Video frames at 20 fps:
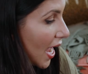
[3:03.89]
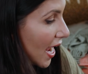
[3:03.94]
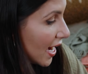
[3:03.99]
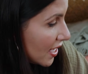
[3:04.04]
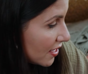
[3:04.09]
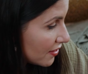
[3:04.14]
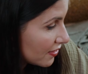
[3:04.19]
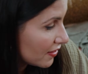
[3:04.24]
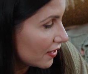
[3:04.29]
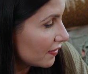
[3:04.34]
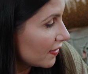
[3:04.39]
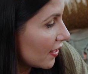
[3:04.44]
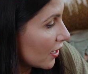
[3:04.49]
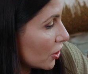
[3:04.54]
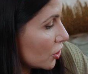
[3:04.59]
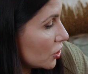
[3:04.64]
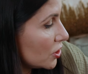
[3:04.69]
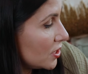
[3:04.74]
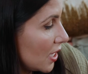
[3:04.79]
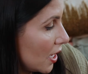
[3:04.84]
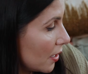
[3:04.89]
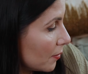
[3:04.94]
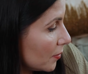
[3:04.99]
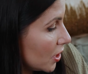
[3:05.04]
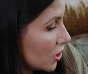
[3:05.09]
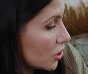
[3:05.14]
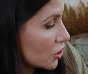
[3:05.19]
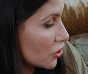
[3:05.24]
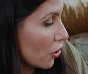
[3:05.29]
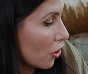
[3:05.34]
anything that could
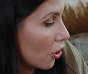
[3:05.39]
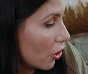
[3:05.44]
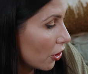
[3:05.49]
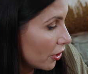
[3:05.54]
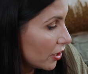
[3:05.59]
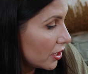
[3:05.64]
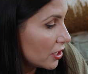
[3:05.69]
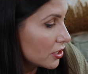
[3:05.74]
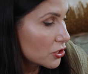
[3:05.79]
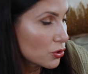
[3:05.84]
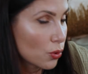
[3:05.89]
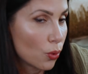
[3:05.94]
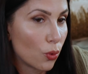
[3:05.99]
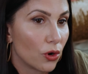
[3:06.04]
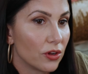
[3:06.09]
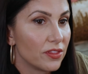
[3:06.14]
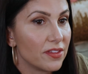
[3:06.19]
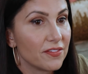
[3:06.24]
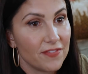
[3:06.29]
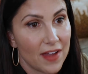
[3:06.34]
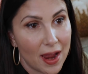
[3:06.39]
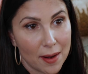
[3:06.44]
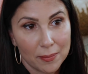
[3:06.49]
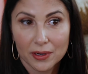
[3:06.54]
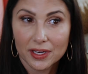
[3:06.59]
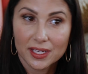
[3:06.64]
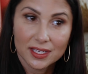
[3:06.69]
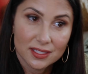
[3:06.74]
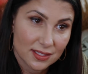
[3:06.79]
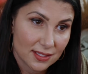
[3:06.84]
damage the harness or the
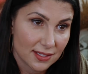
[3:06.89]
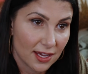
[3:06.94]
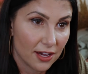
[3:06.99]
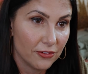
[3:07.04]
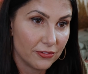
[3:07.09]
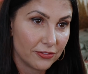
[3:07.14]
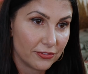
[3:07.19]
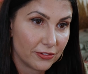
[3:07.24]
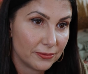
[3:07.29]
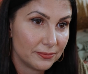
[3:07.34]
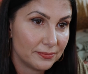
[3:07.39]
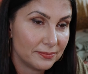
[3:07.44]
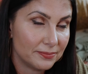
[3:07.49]
fabric itself.